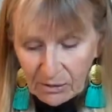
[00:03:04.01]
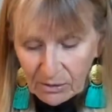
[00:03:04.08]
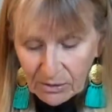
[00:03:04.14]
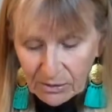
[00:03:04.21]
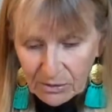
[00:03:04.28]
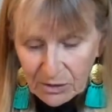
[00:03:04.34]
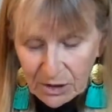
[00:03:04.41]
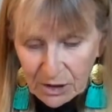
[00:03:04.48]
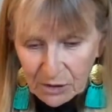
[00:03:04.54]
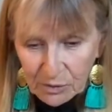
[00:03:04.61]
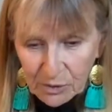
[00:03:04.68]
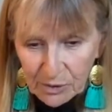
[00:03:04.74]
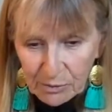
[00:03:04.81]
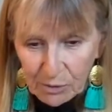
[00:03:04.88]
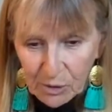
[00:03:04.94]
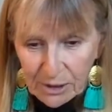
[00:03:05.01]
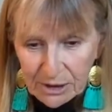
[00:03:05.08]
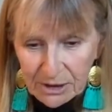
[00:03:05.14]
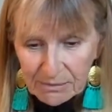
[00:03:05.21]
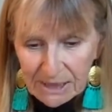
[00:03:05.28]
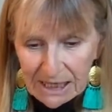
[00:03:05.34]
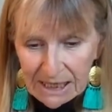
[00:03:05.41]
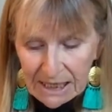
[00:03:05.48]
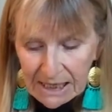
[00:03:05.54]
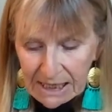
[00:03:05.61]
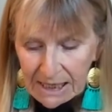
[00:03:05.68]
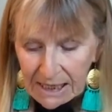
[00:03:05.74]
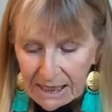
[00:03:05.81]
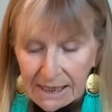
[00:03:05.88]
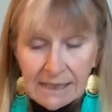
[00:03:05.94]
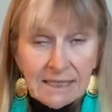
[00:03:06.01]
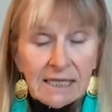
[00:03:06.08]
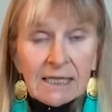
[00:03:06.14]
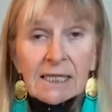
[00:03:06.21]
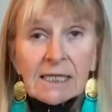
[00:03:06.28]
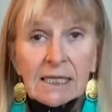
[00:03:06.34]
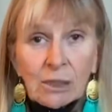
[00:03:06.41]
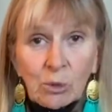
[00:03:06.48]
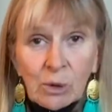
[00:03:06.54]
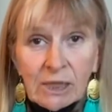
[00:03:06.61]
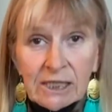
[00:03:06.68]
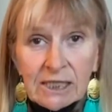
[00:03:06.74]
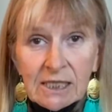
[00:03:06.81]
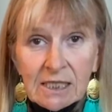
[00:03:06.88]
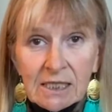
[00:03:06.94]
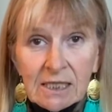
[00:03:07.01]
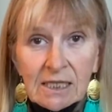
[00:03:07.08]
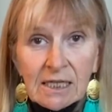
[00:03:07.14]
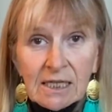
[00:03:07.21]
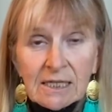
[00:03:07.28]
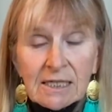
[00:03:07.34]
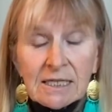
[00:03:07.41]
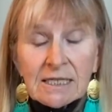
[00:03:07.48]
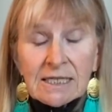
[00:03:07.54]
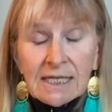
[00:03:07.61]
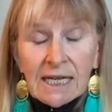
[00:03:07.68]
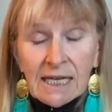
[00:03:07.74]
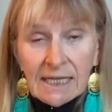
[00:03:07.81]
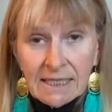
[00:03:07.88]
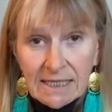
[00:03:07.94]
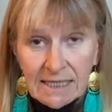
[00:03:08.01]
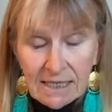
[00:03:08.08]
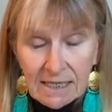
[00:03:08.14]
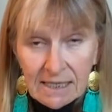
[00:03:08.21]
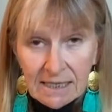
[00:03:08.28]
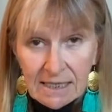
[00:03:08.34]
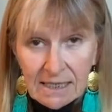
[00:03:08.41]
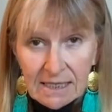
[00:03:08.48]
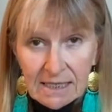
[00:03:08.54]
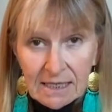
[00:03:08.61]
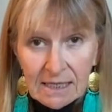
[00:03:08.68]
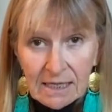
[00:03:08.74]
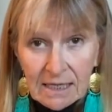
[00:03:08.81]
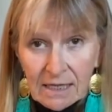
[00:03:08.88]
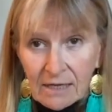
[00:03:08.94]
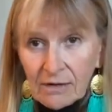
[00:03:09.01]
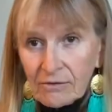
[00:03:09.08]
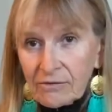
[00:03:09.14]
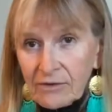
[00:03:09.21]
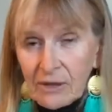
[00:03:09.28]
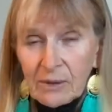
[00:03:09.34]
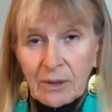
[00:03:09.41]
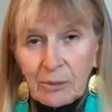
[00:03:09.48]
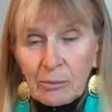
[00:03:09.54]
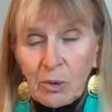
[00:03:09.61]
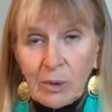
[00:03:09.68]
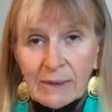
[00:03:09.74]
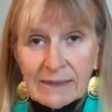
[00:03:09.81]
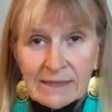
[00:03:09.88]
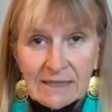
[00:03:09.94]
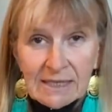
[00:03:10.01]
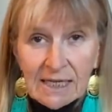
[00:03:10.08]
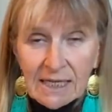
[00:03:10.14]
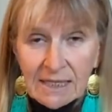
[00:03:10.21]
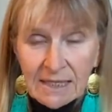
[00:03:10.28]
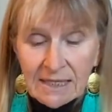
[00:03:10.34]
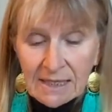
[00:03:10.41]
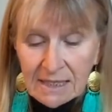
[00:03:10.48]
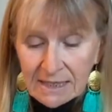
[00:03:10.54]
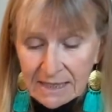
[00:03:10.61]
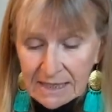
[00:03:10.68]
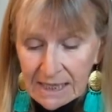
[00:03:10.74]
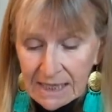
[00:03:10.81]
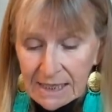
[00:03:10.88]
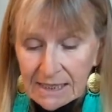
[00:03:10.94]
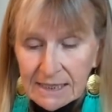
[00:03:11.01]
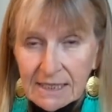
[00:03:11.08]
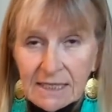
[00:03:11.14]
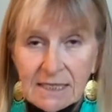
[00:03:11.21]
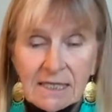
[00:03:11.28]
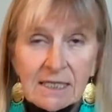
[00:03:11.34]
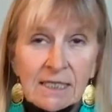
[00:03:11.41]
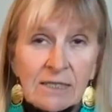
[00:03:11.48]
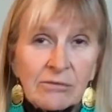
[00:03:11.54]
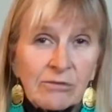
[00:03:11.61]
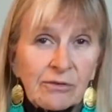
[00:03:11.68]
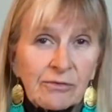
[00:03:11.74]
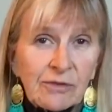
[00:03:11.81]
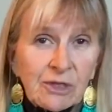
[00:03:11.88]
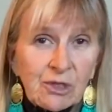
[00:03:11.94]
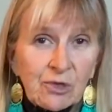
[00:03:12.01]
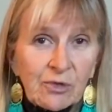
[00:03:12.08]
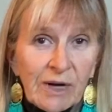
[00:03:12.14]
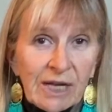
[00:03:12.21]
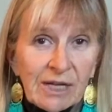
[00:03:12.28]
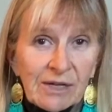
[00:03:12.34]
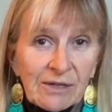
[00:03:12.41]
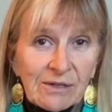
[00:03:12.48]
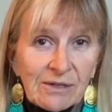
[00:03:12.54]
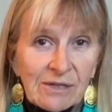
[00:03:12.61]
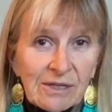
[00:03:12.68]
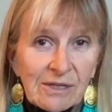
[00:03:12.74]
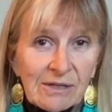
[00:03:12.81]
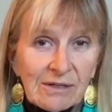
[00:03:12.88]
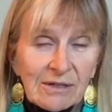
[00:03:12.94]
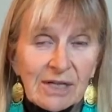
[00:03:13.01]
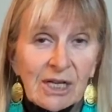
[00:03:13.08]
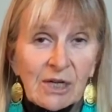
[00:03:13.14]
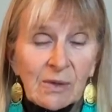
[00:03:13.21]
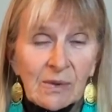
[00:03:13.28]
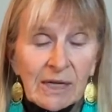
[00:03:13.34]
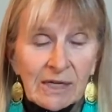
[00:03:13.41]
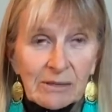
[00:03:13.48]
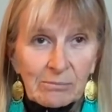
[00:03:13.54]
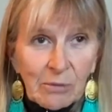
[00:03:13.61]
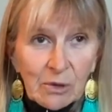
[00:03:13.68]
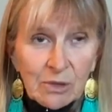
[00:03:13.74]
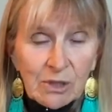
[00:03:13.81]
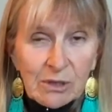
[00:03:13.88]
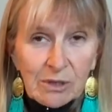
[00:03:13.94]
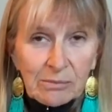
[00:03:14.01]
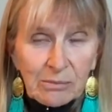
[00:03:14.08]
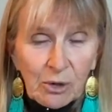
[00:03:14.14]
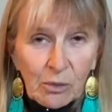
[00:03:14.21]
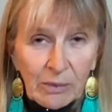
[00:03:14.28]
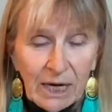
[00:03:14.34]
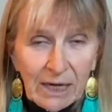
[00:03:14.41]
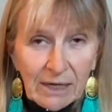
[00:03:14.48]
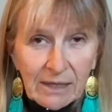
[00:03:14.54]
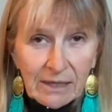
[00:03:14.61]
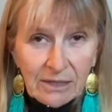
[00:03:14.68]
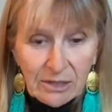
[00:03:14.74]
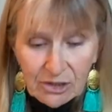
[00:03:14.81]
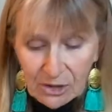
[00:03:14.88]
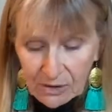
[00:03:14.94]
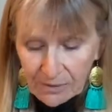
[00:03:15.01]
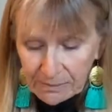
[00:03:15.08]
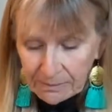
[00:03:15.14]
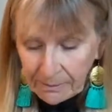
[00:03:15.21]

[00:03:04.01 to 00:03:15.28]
All those things were important to me. It's a liquid. It's tasteless. Very important. Tasteless. Doesn't need refrigerators, like most of the probiotics do.